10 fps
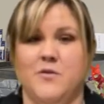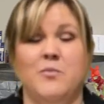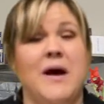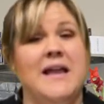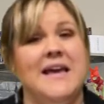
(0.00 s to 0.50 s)

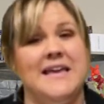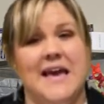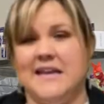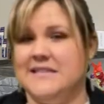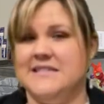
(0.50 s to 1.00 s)
But
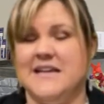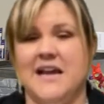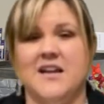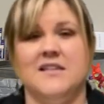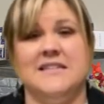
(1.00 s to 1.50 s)
again, it's a
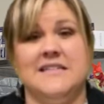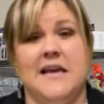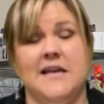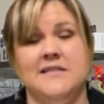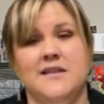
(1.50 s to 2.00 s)
diagnostic
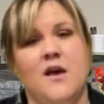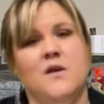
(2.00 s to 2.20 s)
test.